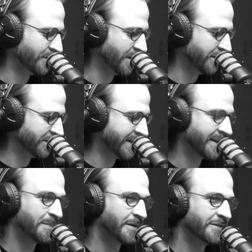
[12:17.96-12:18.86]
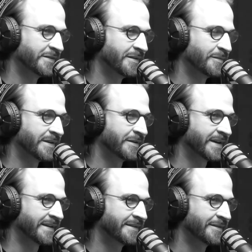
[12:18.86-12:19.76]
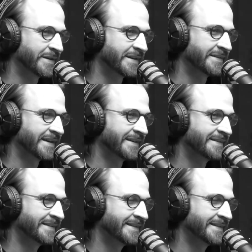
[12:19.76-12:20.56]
Do you ever take it personal when you get criticized?